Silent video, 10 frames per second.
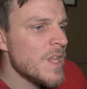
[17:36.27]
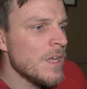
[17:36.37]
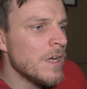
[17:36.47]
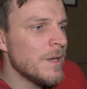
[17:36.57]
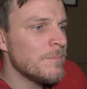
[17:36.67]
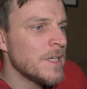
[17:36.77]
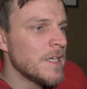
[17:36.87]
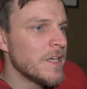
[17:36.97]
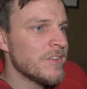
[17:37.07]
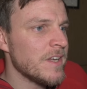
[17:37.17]

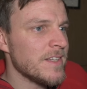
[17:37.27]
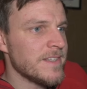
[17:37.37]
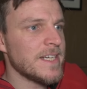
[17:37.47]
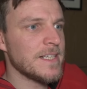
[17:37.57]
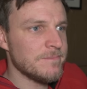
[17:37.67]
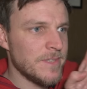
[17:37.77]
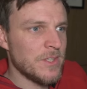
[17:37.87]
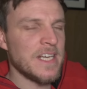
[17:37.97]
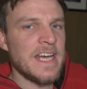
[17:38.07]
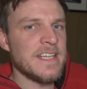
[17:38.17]
So that's that. I'm
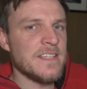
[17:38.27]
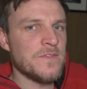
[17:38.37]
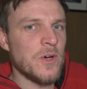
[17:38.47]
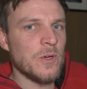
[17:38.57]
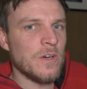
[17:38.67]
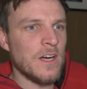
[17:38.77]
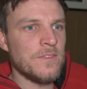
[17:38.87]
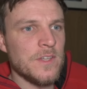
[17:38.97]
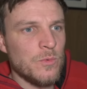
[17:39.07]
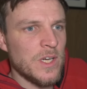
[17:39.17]
going to edit this
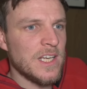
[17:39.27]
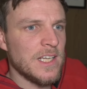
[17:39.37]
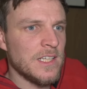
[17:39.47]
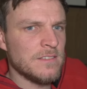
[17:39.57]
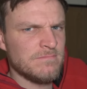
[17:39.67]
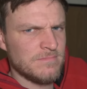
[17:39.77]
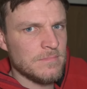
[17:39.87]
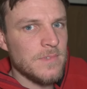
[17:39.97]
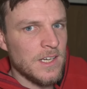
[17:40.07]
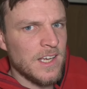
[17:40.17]
photograph that, weirdly,
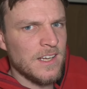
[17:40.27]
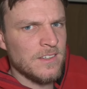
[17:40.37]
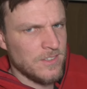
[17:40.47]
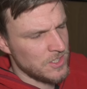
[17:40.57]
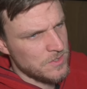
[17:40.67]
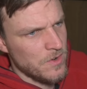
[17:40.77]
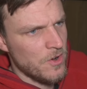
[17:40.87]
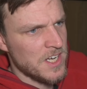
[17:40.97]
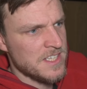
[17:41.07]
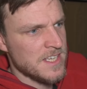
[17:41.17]
again, yous have
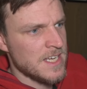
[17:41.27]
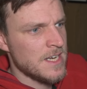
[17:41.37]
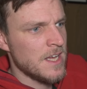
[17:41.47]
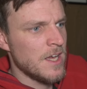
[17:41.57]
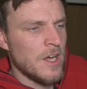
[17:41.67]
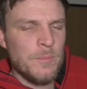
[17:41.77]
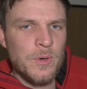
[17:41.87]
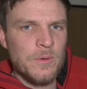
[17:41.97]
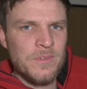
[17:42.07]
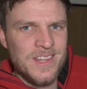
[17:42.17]
already seen.
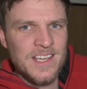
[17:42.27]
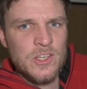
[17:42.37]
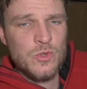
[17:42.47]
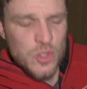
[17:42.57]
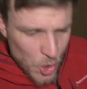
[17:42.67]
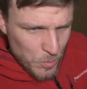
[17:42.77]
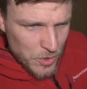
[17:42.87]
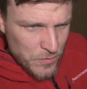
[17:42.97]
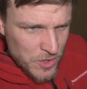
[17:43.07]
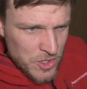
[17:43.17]
But thank you so
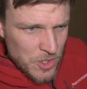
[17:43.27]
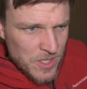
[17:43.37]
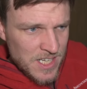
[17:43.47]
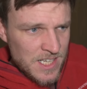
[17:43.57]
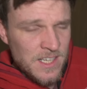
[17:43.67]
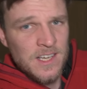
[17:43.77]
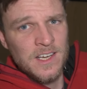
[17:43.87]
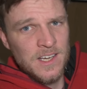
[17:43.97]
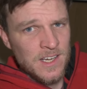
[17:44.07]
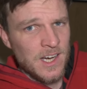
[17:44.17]
much for tuning in.
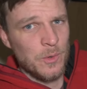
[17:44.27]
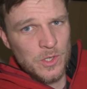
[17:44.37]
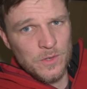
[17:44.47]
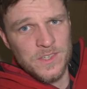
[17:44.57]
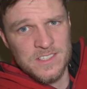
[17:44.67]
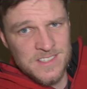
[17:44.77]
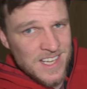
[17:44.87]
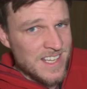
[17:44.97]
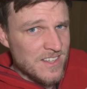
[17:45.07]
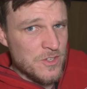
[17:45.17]
I would love yous to
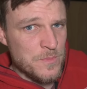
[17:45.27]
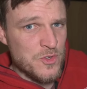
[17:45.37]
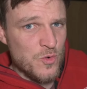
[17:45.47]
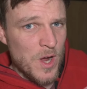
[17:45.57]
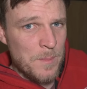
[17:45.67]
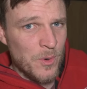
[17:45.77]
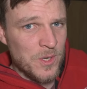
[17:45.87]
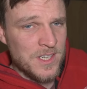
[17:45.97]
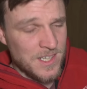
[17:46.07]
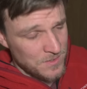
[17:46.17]
hit the subscribe
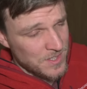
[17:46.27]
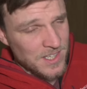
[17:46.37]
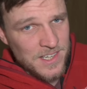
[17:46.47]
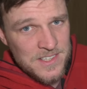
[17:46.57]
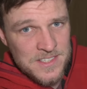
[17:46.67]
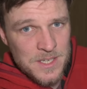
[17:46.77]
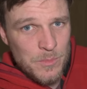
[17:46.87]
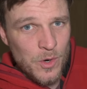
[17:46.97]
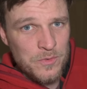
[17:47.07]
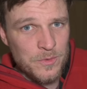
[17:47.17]
button if you'd like to see
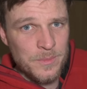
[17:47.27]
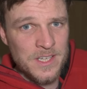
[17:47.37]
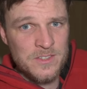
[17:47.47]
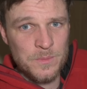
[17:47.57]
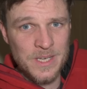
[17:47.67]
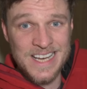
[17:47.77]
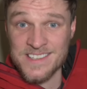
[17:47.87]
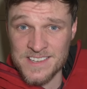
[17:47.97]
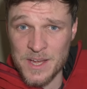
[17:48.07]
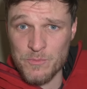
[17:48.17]
more from me, some
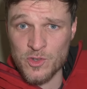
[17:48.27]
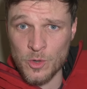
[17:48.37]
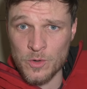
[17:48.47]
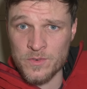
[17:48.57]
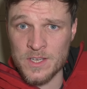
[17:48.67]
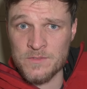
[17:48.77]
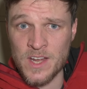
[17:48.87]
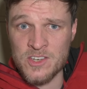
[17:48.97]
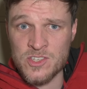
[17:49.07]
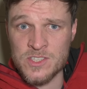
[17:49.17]
landscape photography
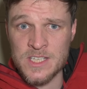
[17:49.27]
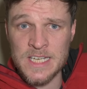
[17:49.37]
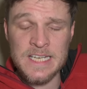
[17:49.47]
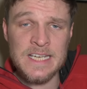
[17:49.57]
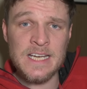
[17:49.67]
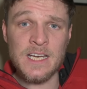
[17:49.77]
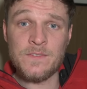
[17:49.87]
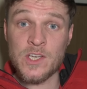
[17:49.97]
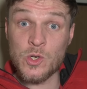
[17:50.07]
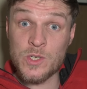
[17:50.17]
adventures. And
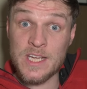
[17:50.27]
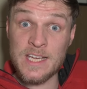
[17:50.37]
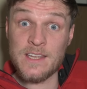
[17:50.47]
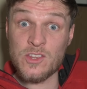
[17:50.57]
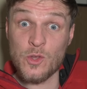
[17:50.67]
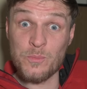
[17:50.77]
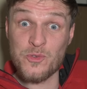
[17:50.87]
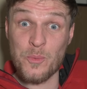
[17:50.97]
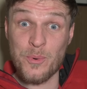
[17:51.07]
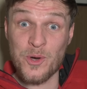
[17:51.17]
if you could, hit the thumbs
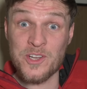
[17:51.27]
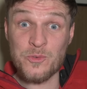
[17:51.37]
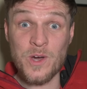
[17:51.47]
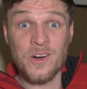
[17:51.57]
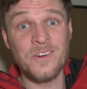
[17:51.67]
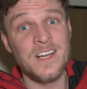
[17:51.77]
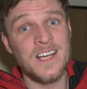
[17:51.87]
up button as well.